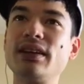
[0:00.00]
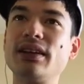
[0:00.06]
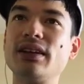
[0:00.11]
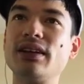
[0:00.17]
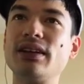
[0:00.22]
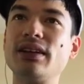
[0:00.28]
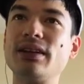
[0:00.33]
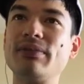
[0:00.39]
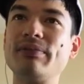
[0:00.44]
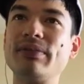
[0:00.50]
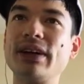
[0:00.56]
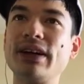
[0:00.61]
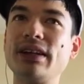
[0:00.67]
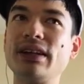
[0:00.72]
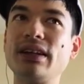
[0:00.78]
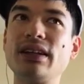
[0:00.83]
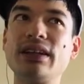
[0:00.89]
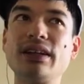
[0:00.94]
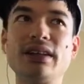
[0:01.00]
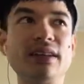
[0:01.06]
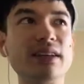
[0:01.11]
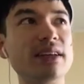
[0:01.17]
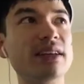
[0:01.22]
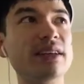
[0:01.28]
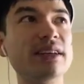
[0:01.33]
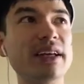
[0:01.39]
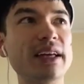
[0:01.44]
Um, and then
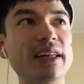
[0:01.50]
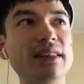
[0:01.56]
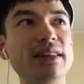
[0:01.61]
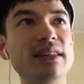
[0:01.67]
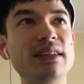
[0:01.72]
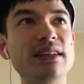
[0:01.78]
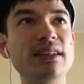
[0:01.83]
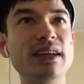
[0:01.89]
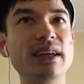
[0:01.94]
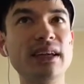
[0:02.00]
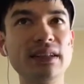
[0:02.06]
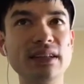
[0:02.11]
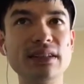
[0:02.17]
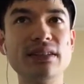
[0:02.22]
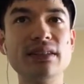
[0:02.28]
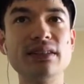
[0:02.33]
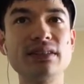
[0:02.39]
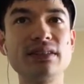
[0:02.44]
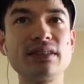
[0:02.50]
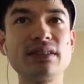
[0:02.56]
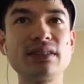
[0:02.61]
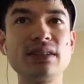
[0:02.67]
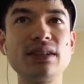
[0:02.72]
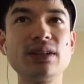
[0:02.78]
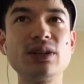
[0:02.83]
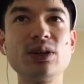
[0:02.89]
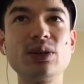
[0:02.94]
uh, at the end,
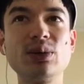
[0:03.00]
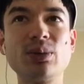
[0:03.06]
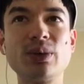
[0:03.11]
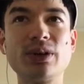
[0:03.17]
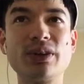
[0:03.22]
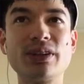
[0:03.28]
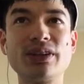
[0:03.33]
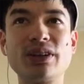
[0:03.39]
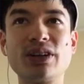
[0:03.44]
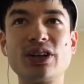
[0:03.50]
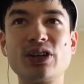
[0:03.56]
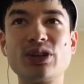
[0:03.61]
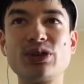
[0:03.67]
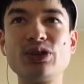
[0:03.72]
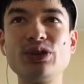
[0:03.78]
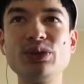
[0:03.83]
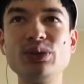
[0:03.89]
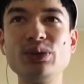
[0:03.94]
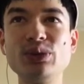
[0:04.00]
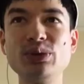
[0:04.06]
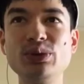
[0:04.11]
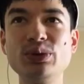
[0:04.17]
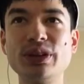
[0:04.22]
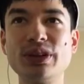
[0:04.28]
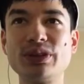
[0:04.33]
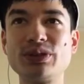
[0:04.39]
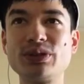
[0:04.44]
where there are
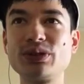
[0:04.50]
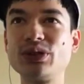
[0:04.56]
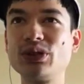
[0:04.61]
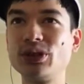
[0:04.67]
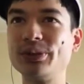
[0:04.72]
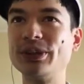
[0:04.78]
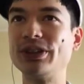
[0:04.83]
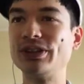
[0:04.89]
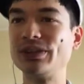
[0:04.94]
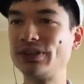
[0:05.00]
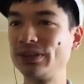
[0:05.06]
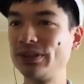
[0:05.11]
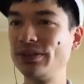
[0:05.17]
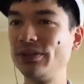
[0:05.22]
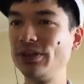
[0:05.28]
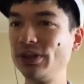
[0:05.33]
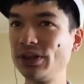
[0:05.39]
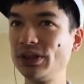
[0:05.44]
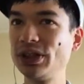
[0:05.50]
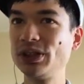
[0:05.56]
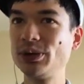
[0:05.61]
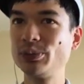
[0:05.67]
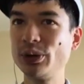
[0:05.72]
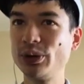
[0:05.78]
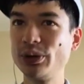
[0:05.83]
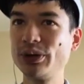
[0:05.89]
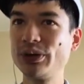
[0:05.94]
two uh, if you can
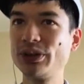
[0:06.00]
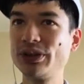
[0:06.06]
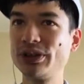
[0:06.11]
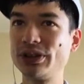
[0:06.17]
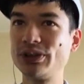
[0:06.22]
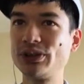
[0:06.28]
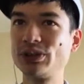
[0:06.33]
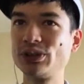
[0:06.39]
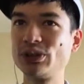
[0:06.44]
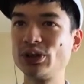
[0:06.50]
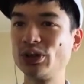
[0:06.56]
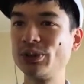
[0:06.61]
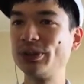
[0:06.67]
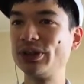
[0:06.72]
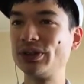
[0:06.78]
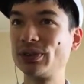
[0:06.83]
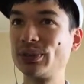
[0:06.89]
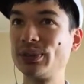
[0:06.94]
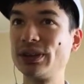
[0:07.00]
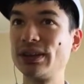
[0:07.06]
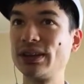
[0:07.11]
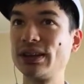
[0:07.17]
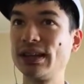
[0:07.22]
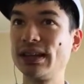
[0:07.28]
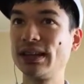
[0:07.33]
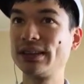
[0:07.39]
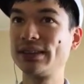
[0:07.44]
hit both uh, with
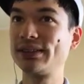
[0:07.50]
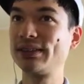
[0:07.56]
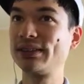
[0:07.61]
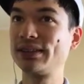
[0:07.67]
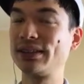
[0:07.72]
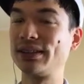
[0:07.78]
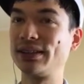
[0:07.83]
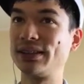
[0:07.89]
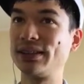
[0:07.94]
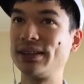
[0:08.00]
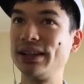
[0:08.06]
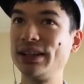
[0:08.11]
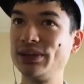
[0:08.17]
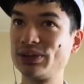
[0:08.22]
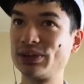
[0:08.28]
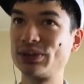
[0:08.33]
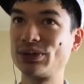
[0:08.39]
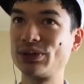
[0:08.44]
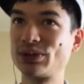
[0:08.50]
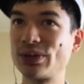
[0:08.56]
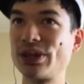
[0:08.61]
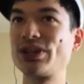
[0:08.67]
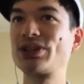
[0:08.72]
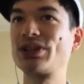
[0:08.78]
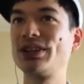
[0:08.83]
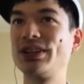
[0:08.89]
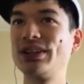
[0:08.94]
that uh, laser
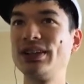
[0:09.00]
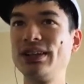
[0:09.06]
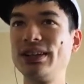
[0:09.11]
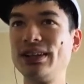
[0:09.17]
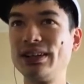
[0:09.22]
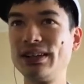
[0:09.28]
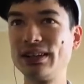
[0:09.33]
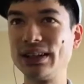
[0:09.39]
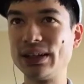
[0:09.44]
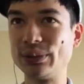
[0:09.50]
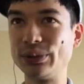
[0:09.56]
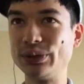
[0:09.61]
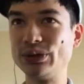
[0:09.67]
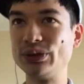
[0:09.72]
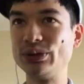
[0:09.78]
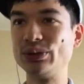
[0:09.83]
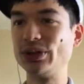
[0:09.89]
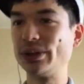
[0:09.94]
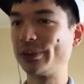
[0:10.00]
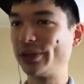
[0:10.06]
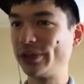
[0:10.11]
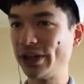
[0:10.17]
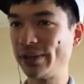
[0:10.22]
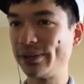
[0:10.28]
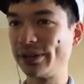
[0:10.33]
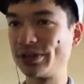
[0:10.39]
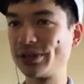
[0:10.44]
strike shot, that will do double
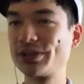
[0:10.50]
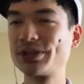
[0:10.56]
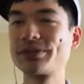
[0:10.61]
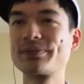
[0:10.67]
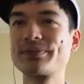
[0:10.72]
damage.